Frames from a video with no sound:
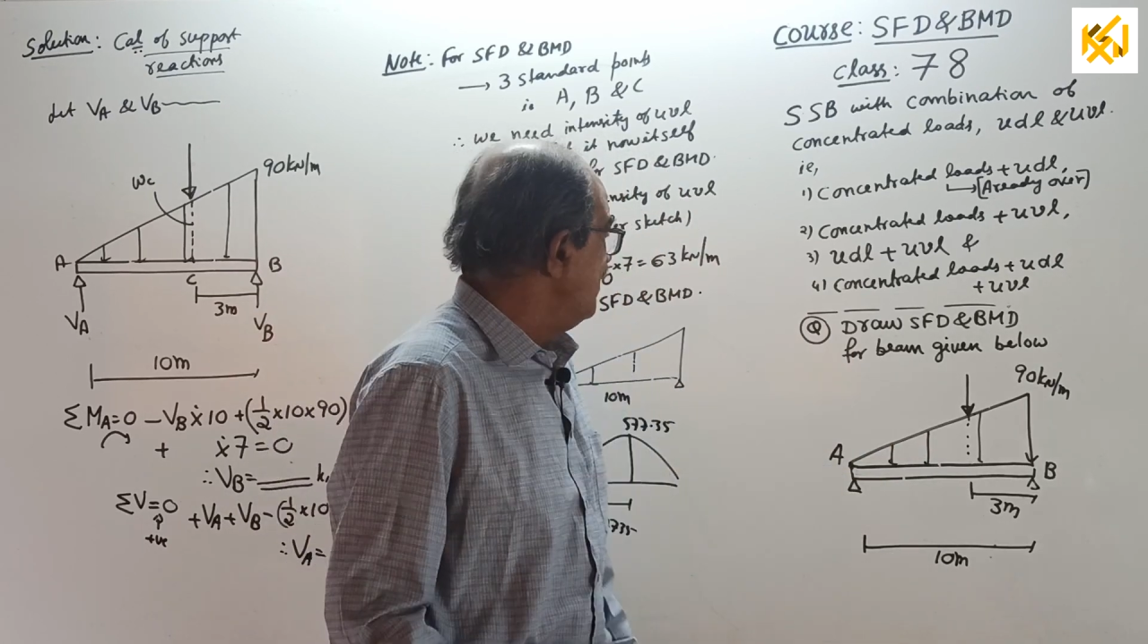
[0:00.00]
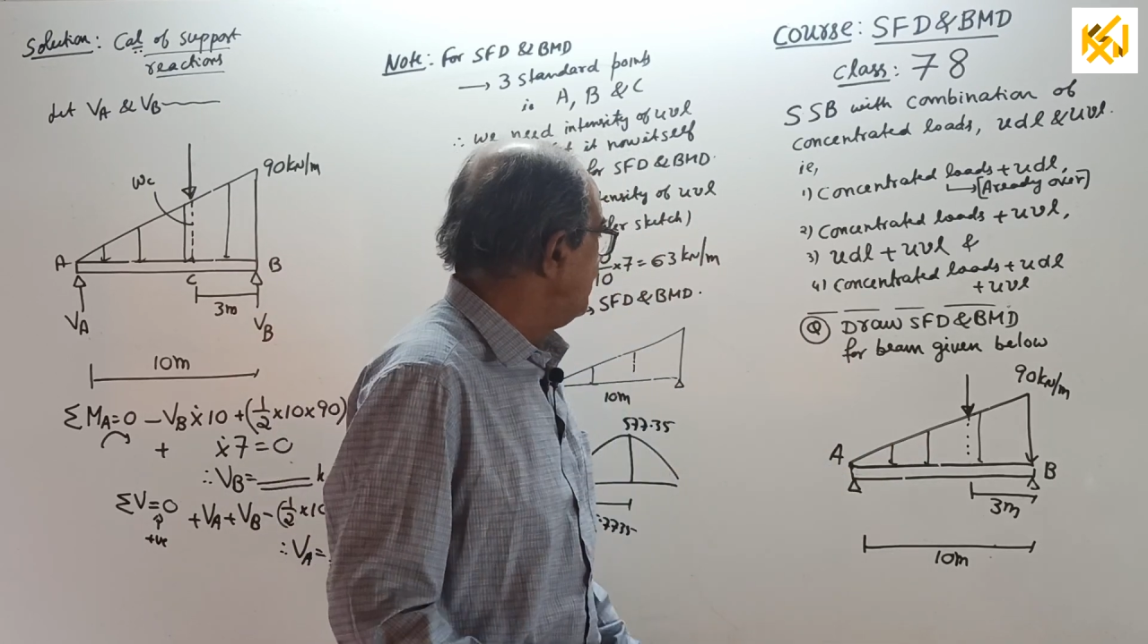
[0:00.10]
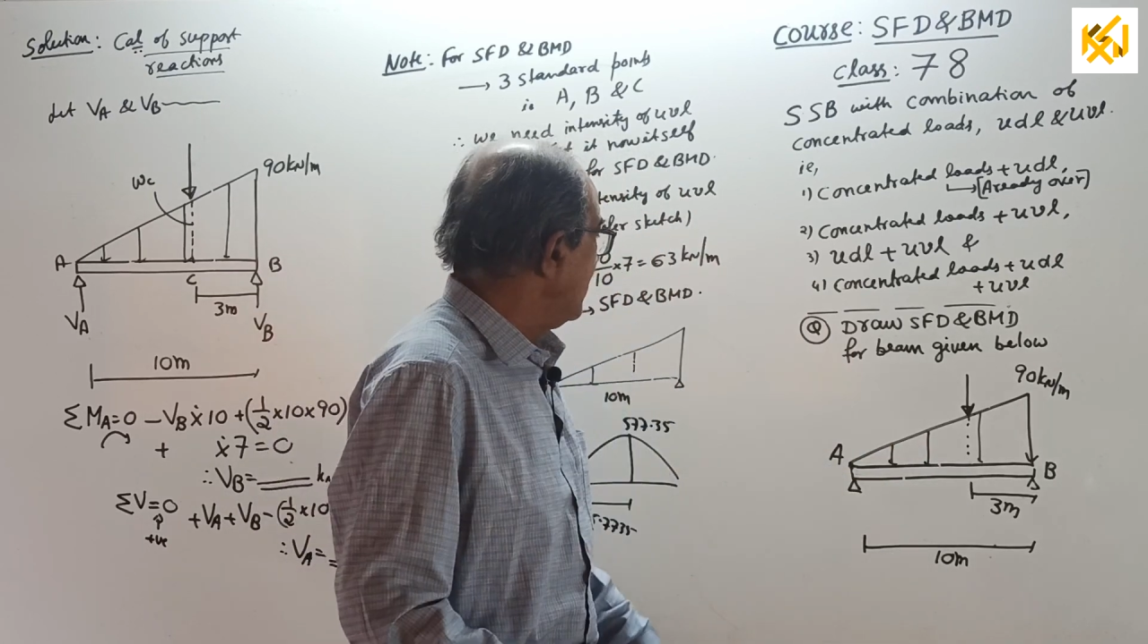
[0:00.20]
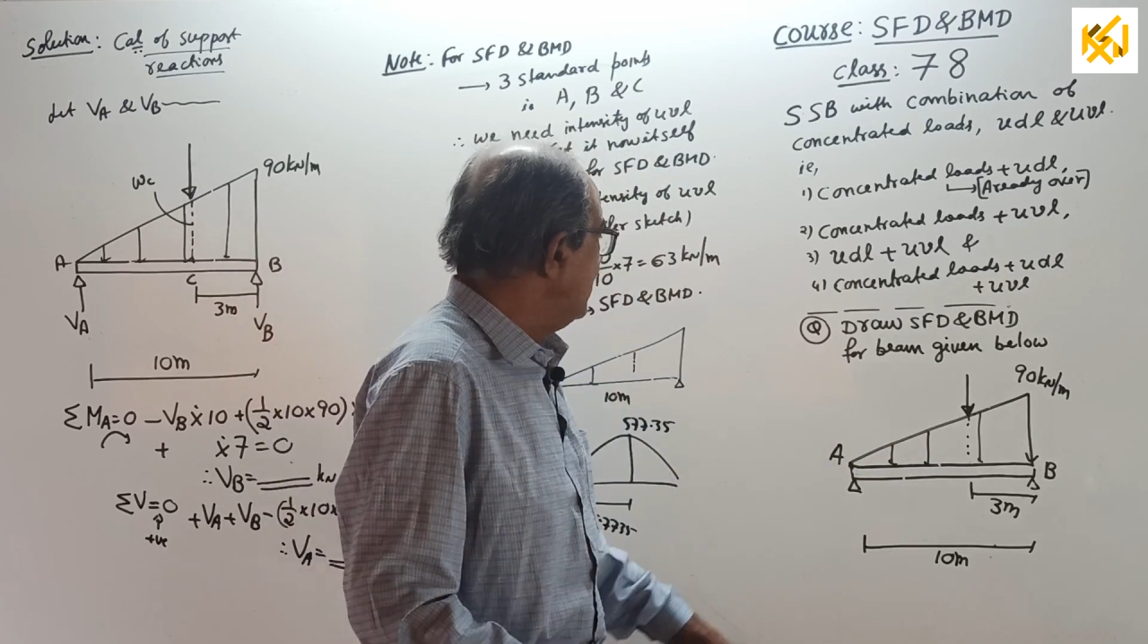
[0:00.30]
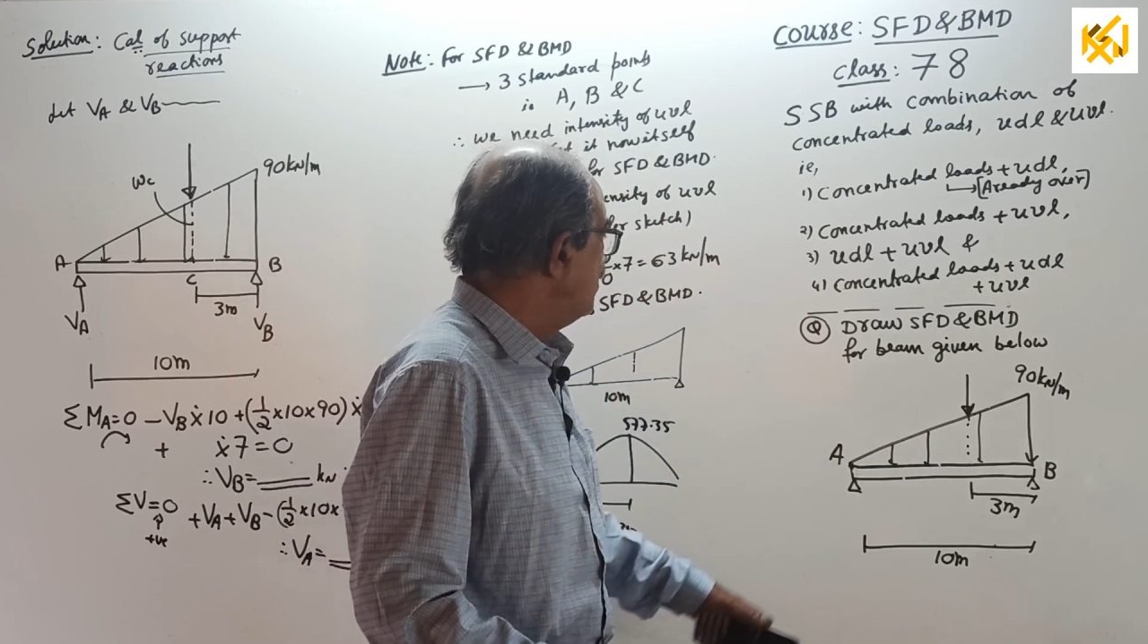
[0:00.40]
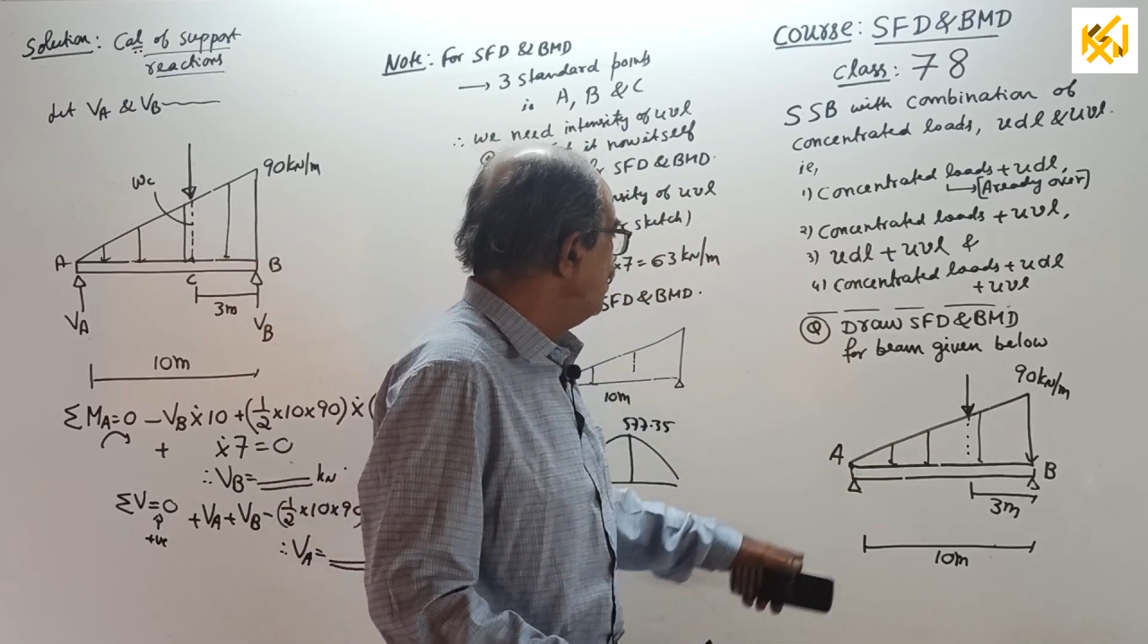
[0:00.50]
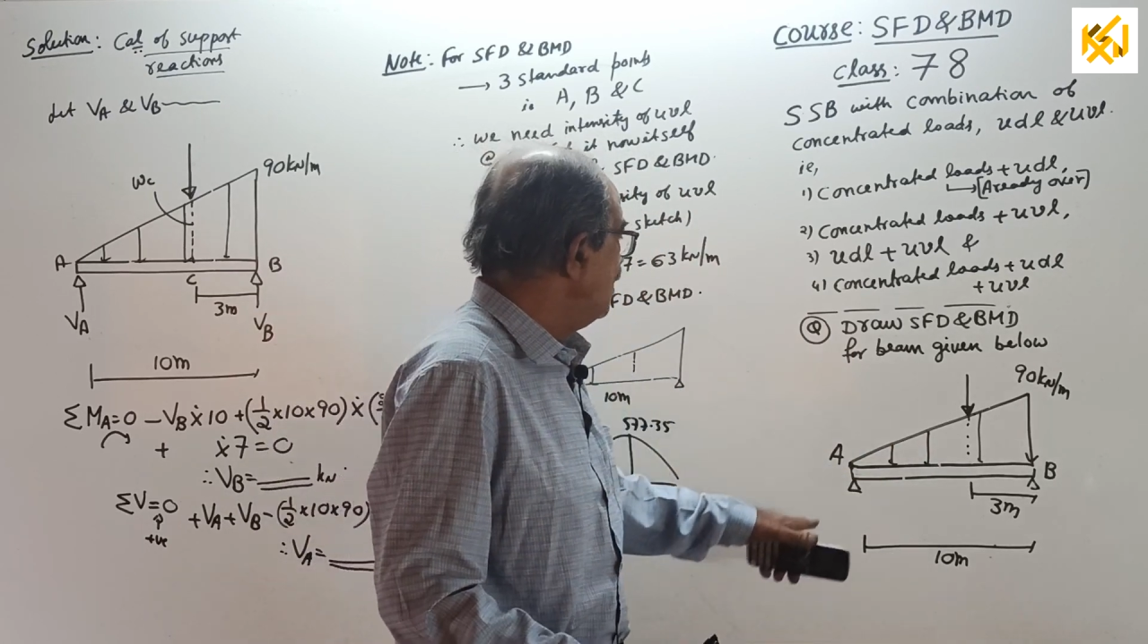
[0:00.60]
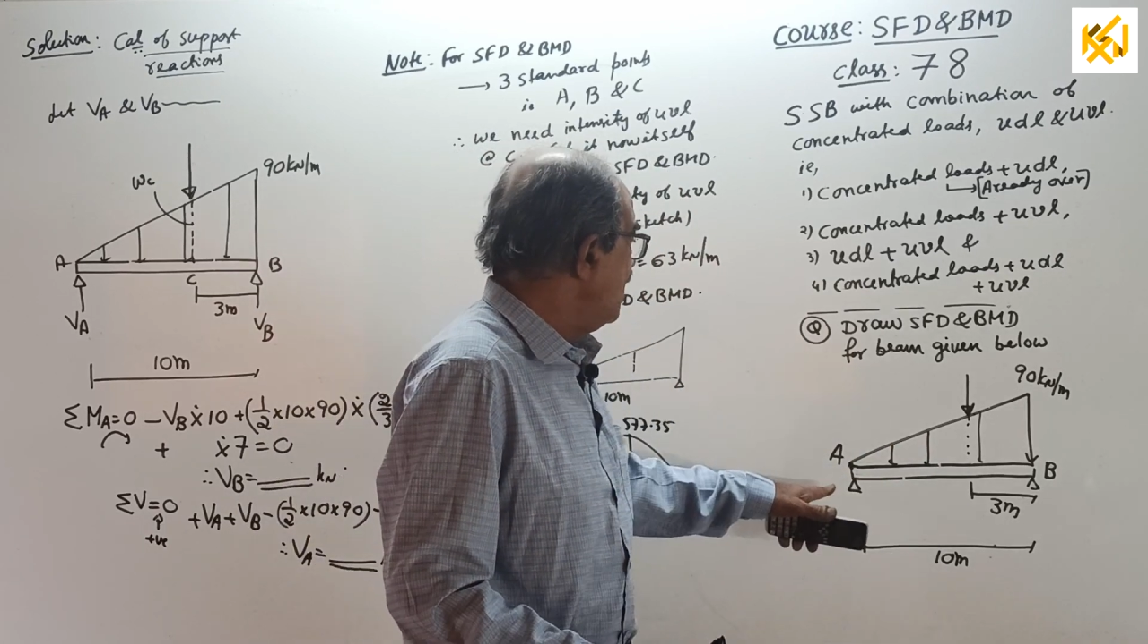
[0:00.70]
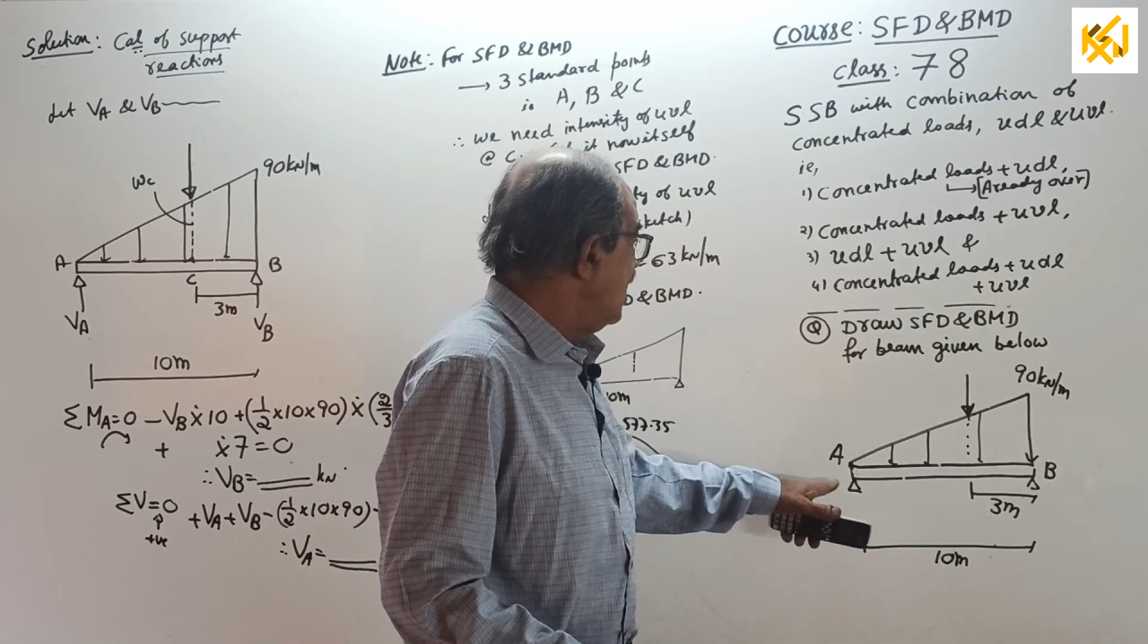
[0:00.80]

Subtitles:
I will tell you